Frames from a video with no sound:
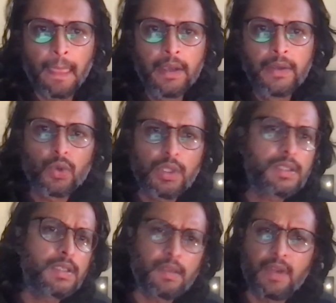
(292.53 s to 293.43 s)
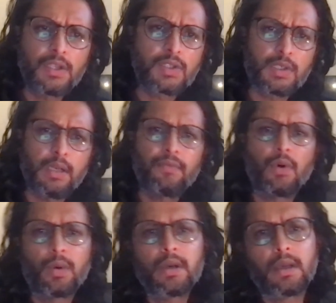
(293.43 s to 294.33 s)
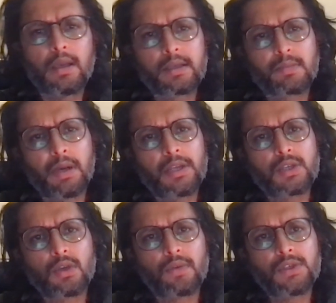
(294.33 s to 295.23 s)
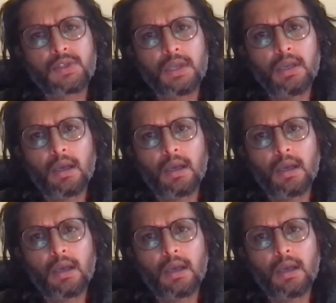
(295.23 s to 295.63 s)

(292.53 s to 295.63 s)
So this is a very straightforward explanation of history.